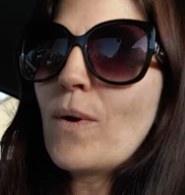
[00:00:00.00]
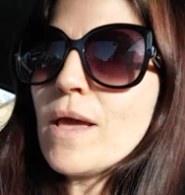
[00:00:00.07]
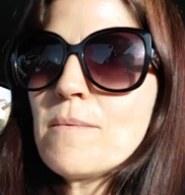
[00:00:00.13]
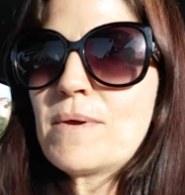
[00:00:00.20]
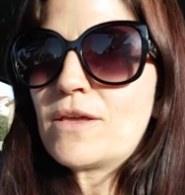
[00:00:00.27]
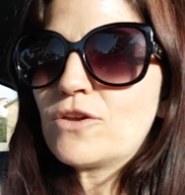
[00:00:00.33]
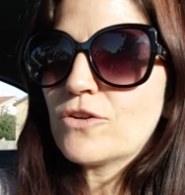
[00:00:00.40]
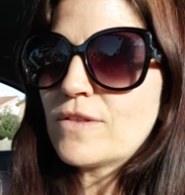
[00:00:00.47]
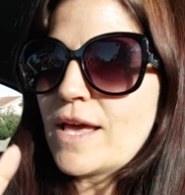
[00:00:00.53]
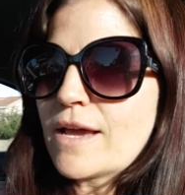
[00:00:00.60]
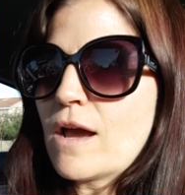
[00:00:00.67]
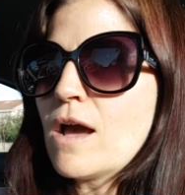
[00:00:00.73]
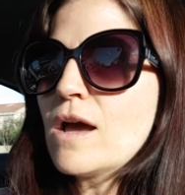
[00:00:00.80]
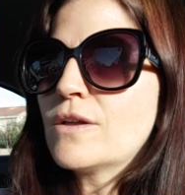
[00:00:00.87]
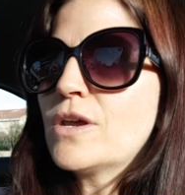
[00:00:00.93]
way, but you're
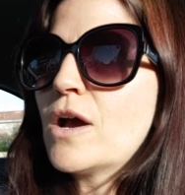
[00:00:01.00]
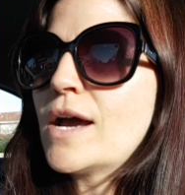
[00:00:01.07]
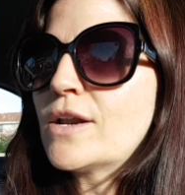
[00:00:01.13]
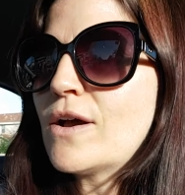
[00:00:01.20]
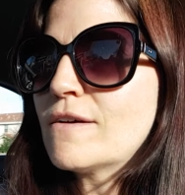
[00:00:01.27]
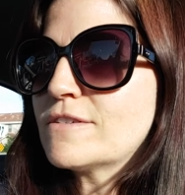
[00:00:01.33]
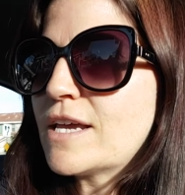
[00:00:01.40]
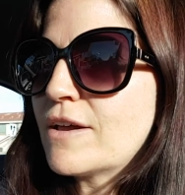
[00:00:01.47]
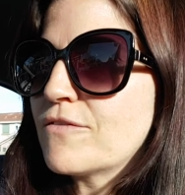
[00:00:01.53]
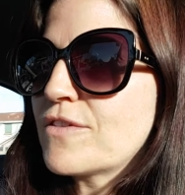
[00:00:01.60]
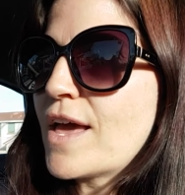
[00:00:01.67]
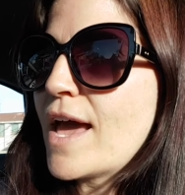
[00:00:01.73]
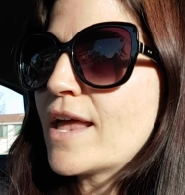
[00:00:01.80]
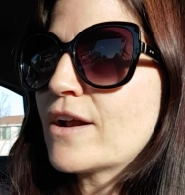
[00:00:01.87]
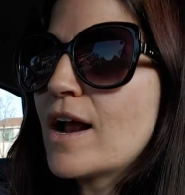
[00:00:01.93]
like, oh no, I don't have time for
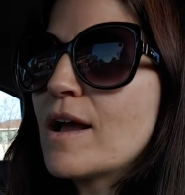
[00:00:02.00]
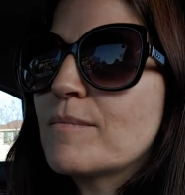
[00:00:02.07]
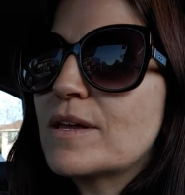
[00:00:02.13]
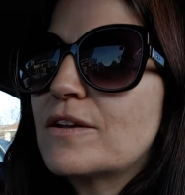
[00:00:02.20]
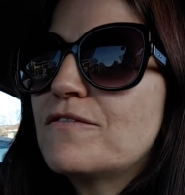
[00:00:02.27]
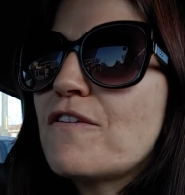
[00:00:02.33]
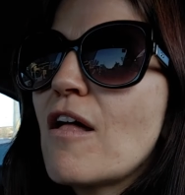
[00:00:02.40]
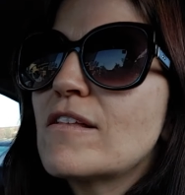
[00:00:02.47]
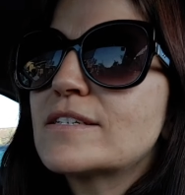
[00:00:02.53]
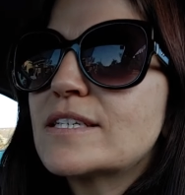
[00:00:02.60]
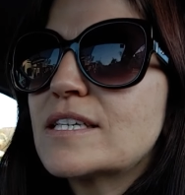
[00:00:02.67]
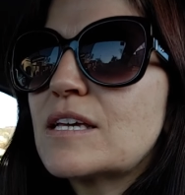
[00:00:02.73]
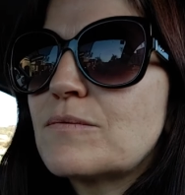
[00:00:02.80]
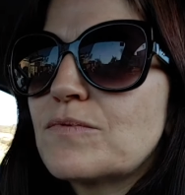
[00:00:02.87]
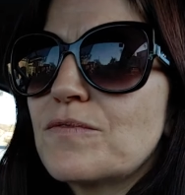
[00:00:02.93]
that. Or I'm going to fall
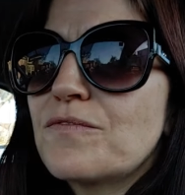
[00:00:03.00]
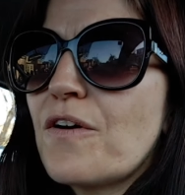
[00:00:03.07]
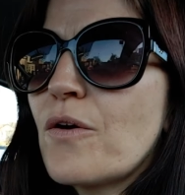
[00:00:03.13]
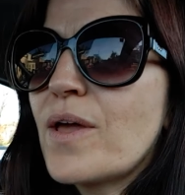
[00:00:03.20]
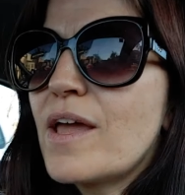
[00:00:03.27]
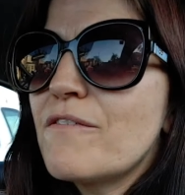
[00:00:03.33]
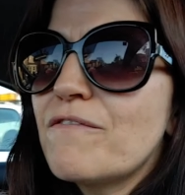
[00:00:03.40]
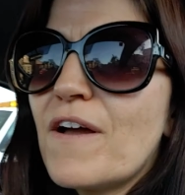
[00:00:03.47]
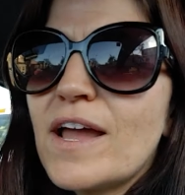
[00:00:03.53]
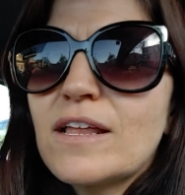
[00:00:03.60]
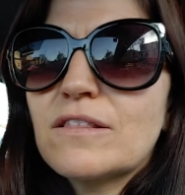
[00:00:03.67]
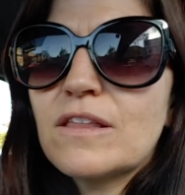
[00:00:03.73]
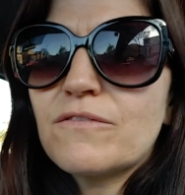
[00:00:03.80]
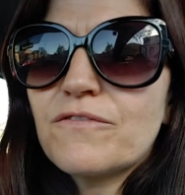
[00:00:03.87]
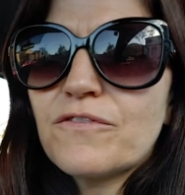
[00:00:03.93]
asleep. Okay, fine. Then